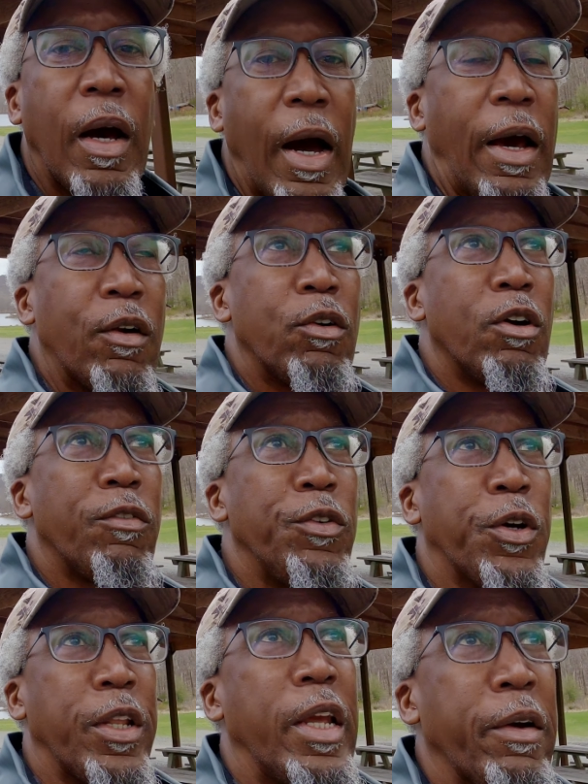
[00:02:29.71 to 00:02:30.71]
I don't know if
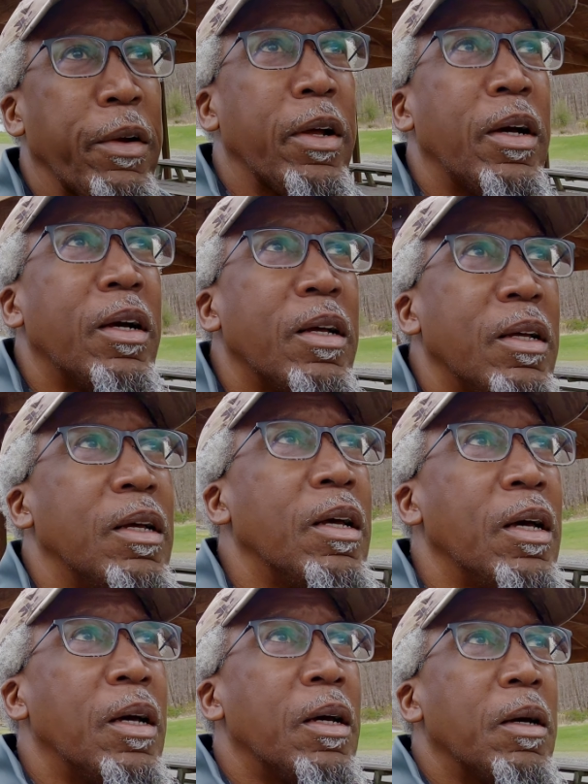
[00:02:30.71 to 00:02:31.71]
you can hear it,
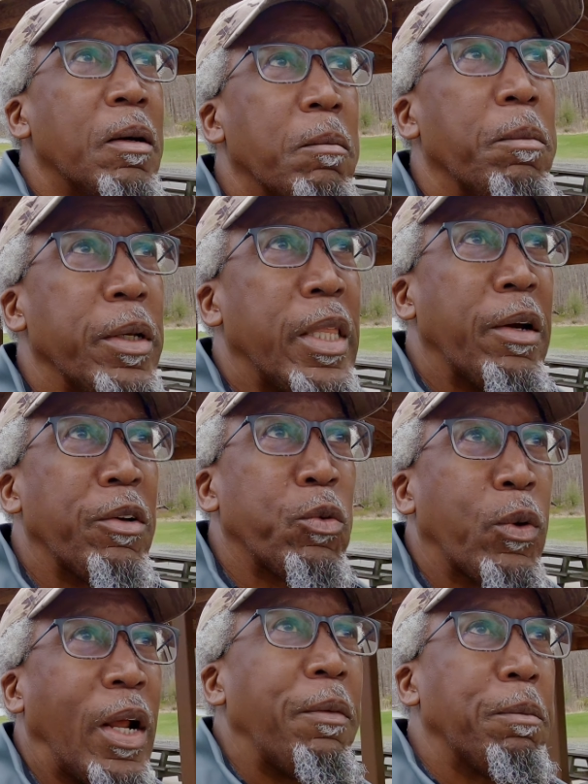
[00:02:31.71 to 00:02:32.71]
but there is
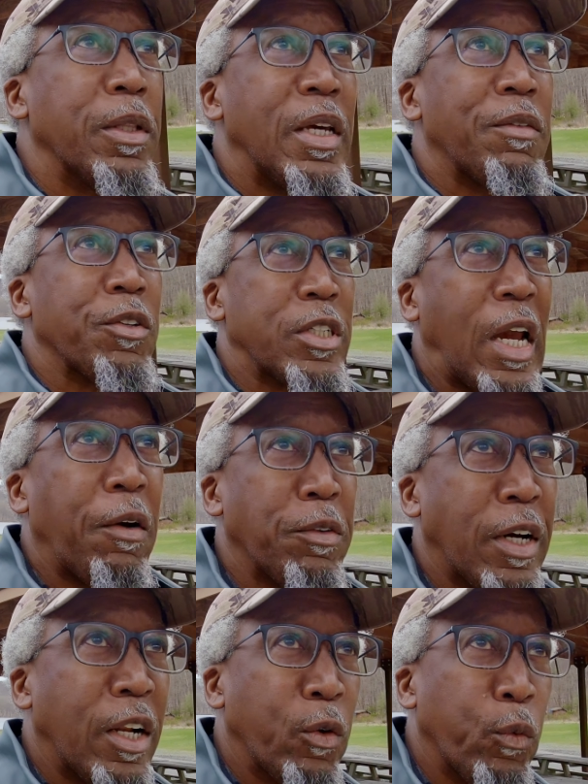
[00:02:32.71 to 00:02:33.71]
what I believe is a
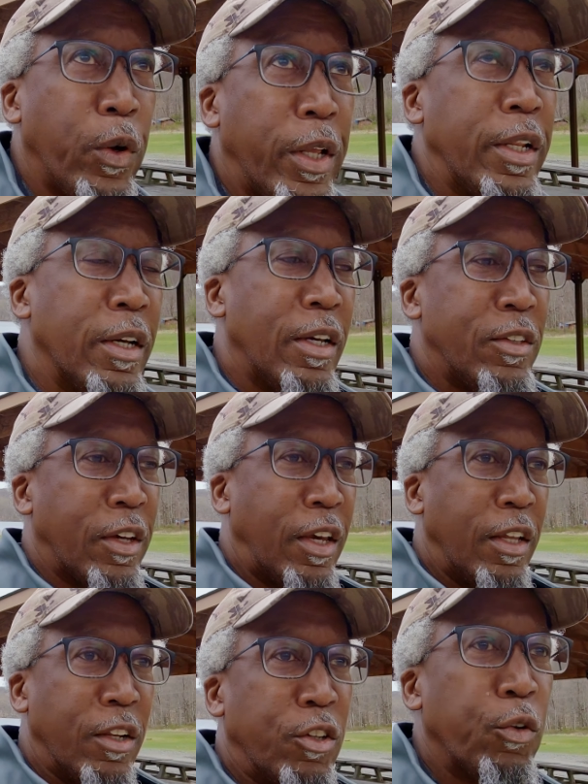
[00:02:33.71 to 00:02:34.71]
Carolina wren
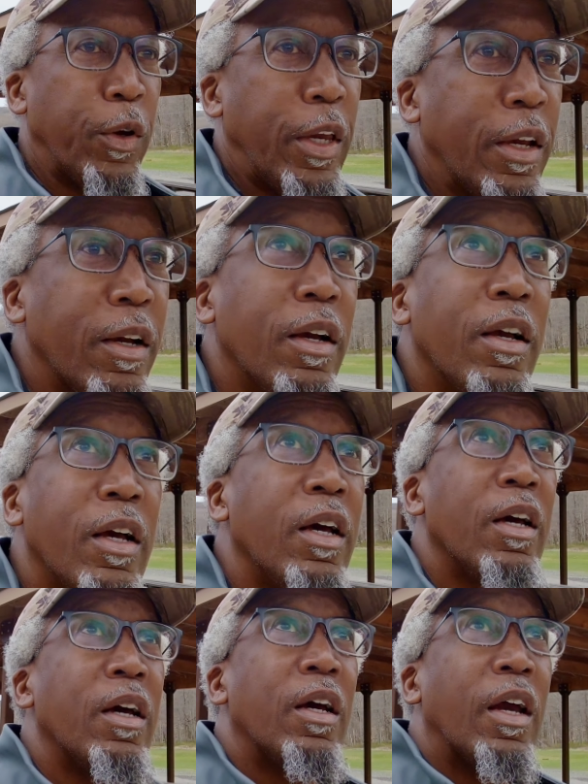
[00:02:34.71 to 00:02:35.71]
singing in a tree.
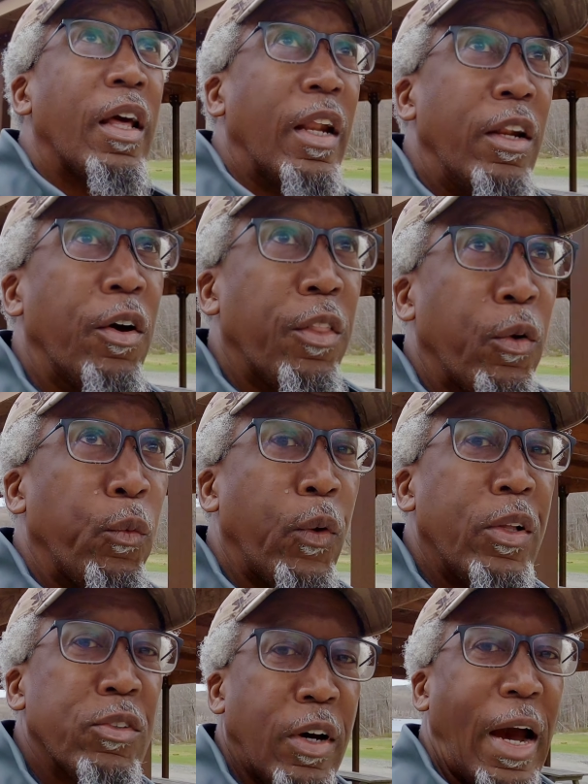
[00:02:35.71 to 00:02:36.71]
And I know that
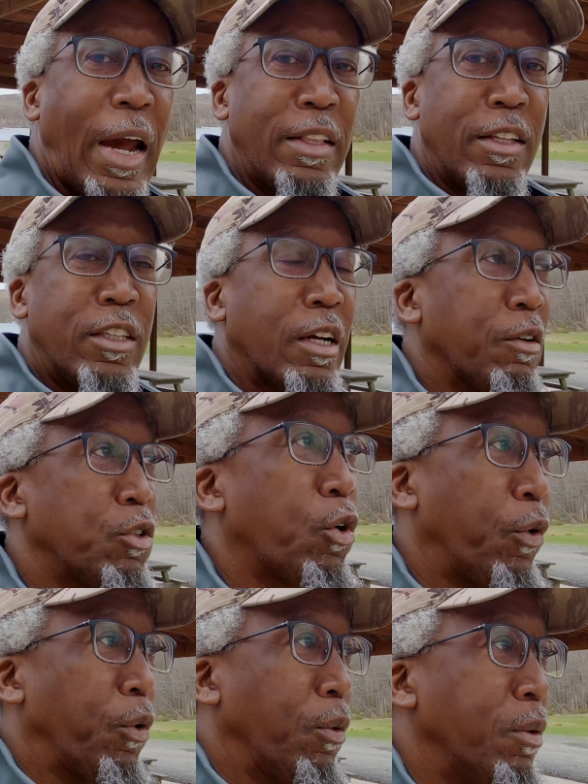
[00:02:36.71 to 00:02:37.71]
wrens are highly
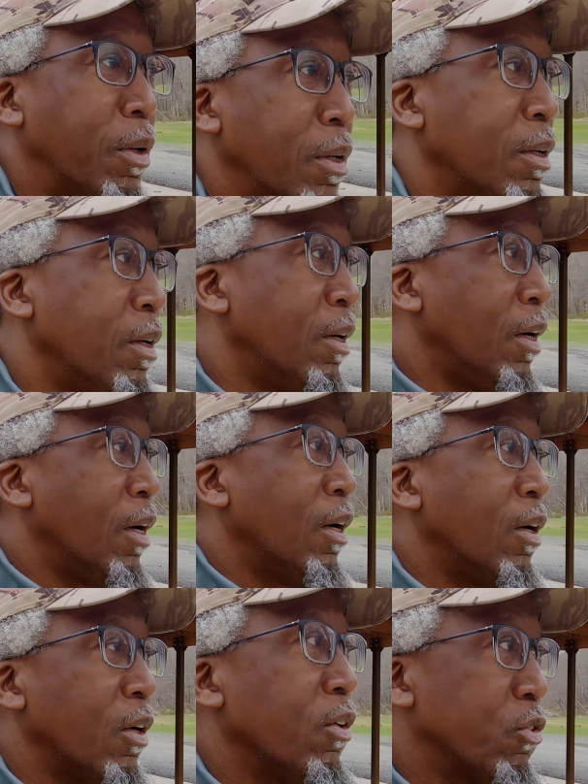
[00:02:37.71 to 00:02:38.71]
territorial.
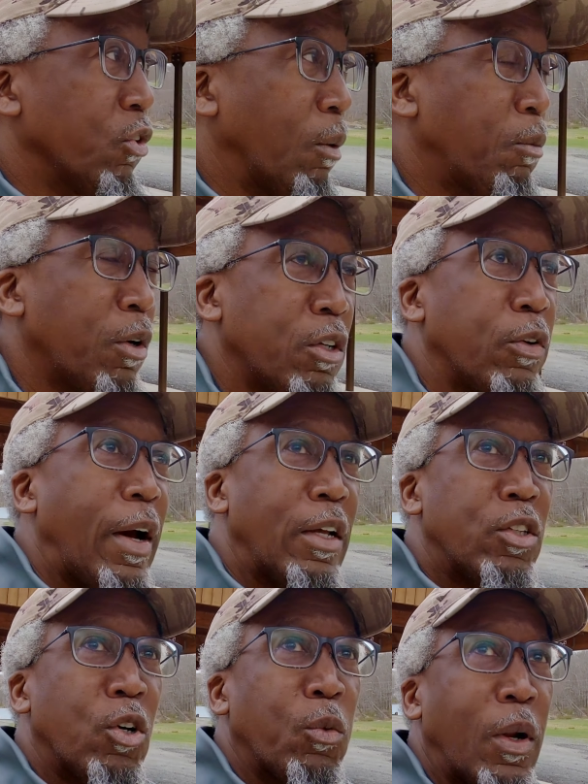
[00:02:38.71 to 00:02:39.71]
So I'm going to try
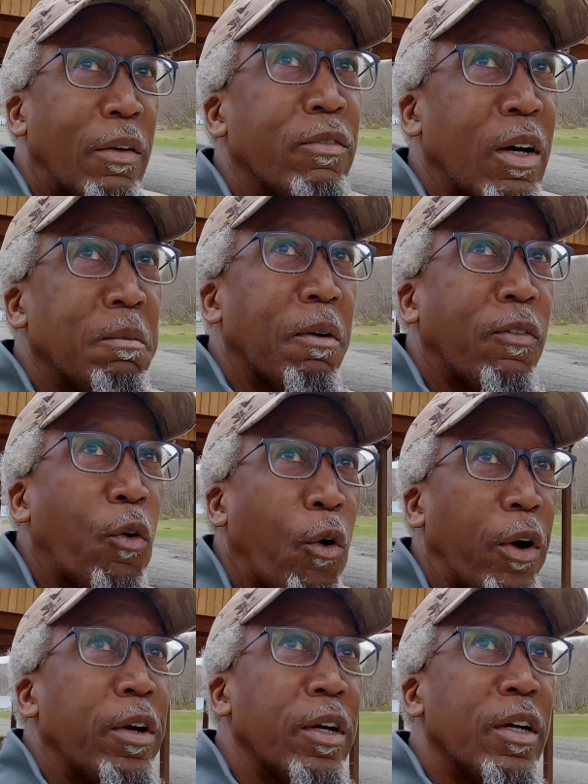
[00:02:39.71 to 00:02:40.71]
and do what I've done
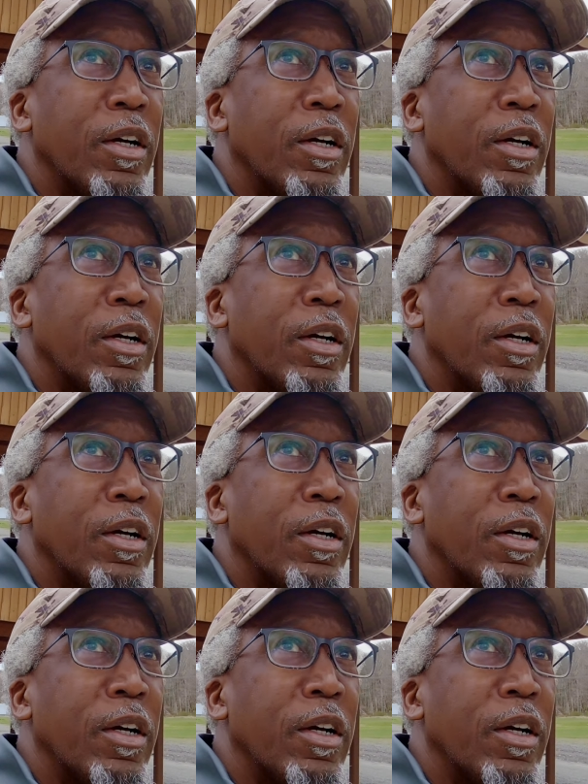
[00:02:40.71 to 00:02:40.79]
before,